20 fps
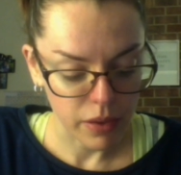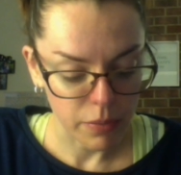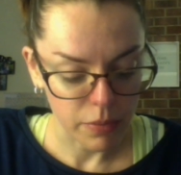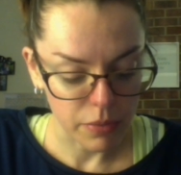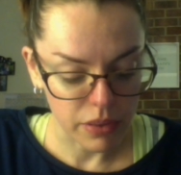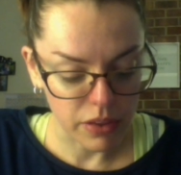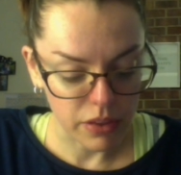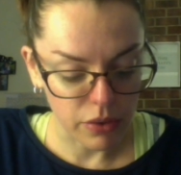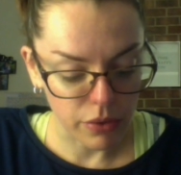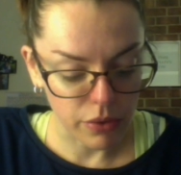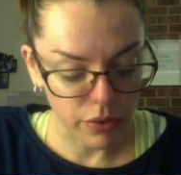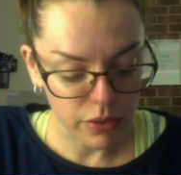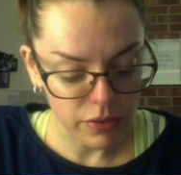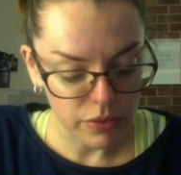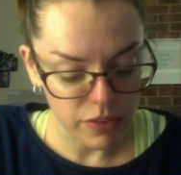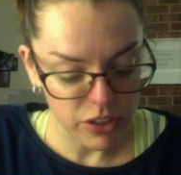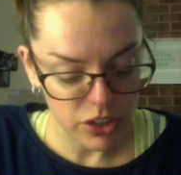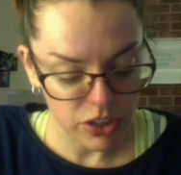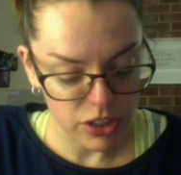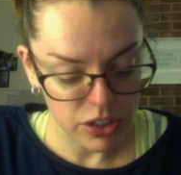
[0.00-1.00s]
But the old
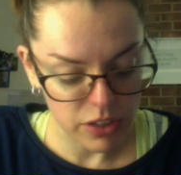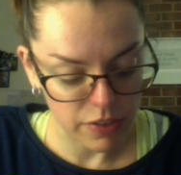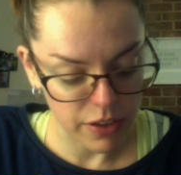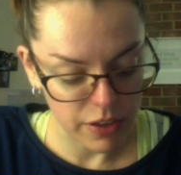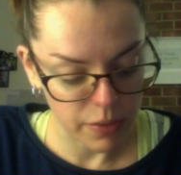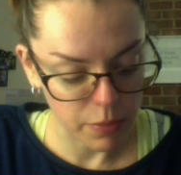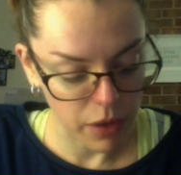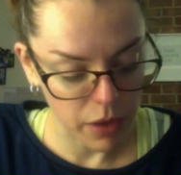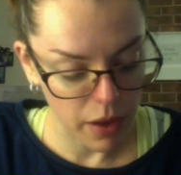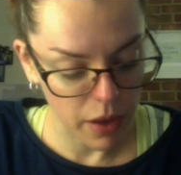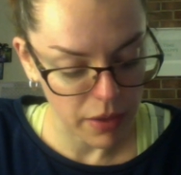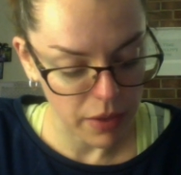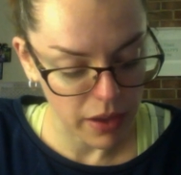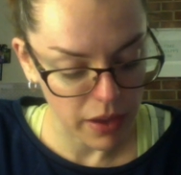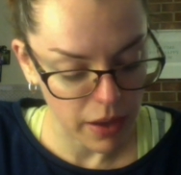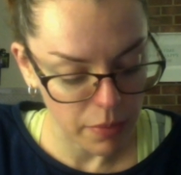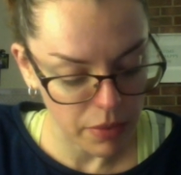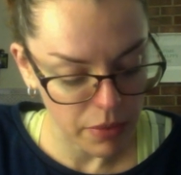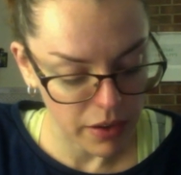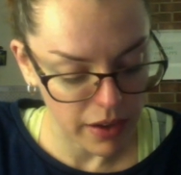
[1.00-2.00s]
vision of him coming
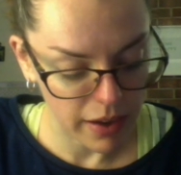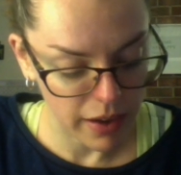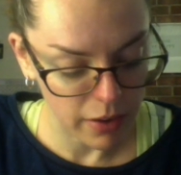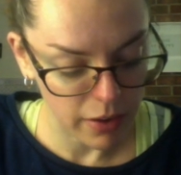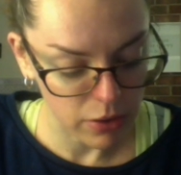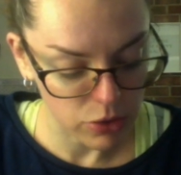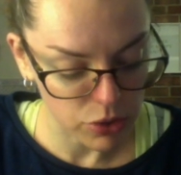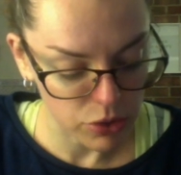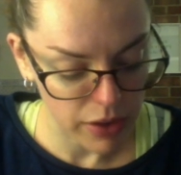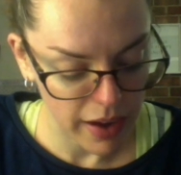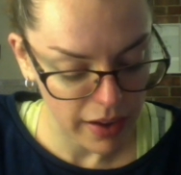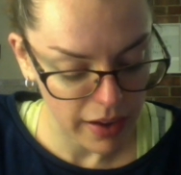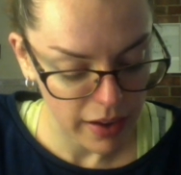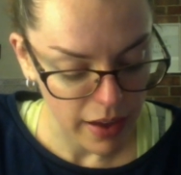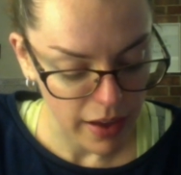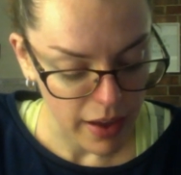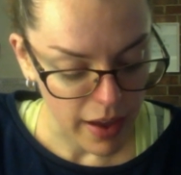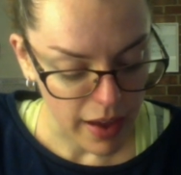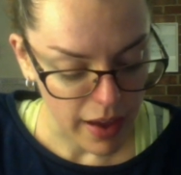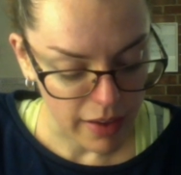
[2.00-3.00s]
up the narrow track
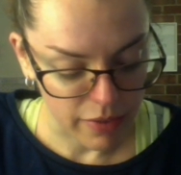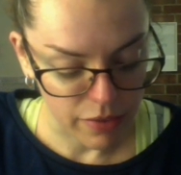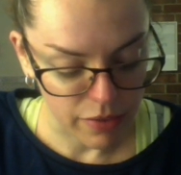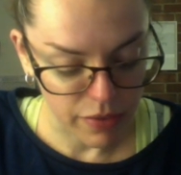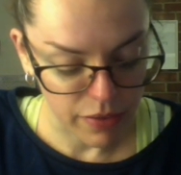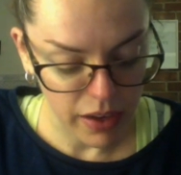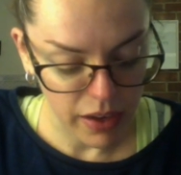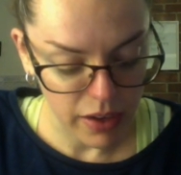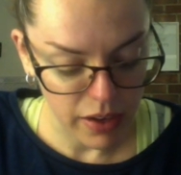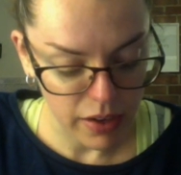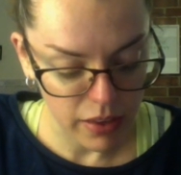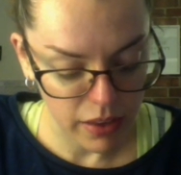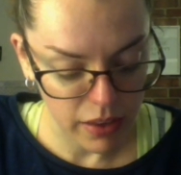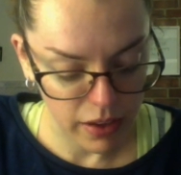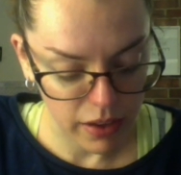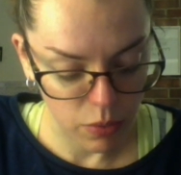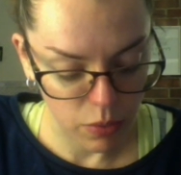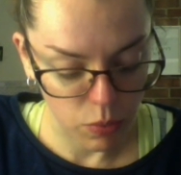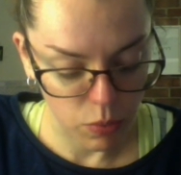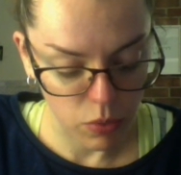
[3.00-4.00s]
had faded
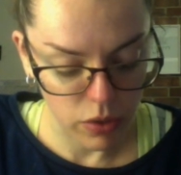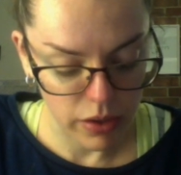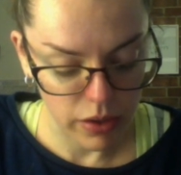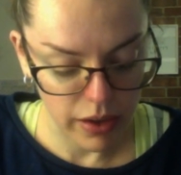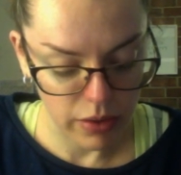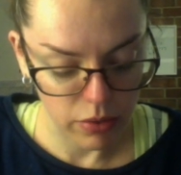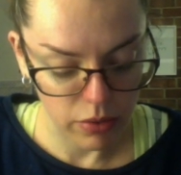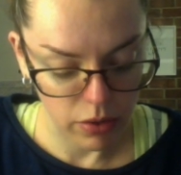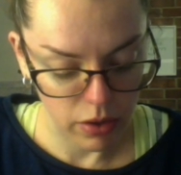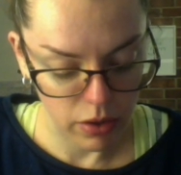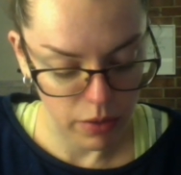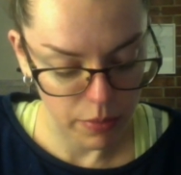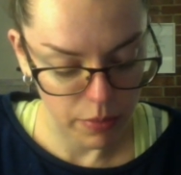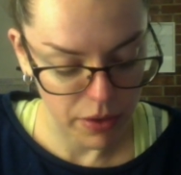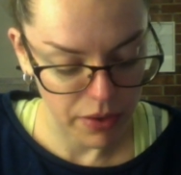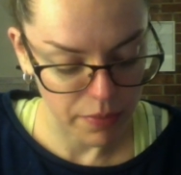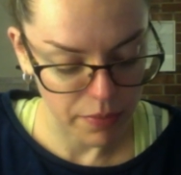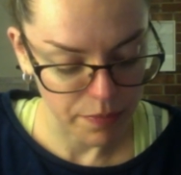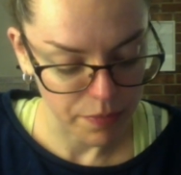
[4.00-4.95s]
like a worn-out garment.